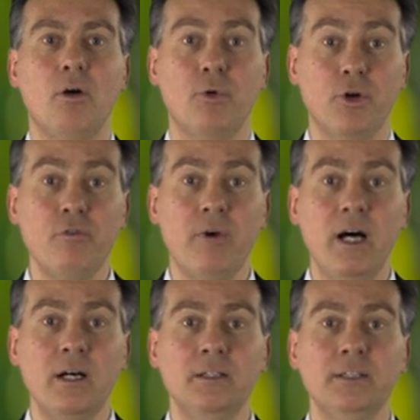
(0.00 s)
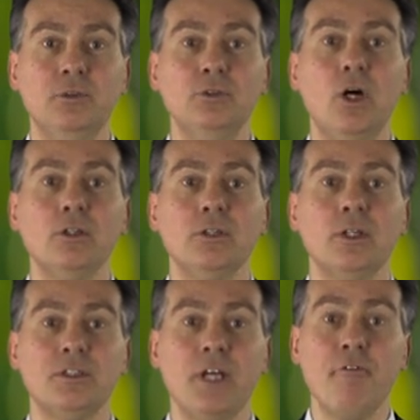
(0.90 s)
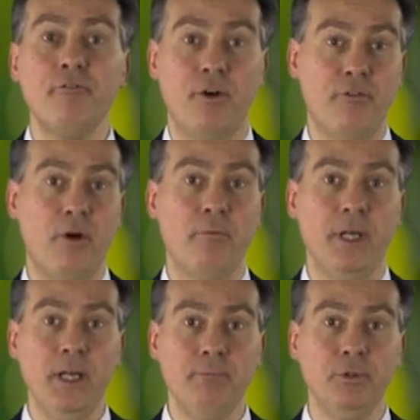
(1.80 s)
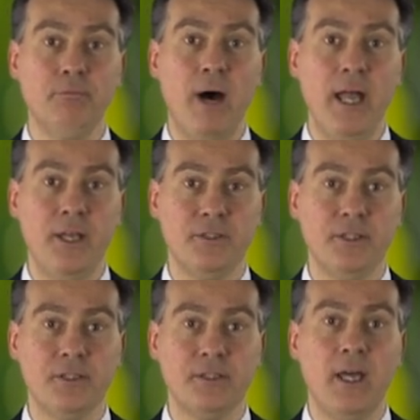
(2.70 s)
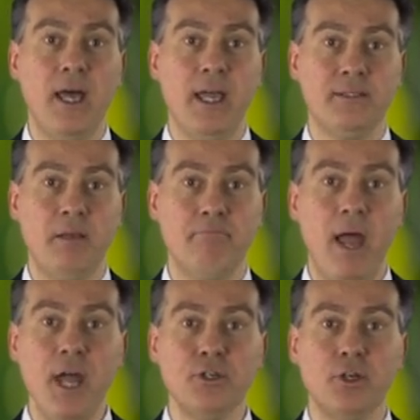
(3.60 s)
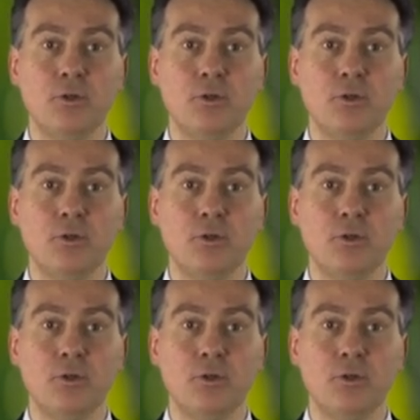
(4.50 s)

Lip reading: Moreover, they do not suffer from input biases, as they measure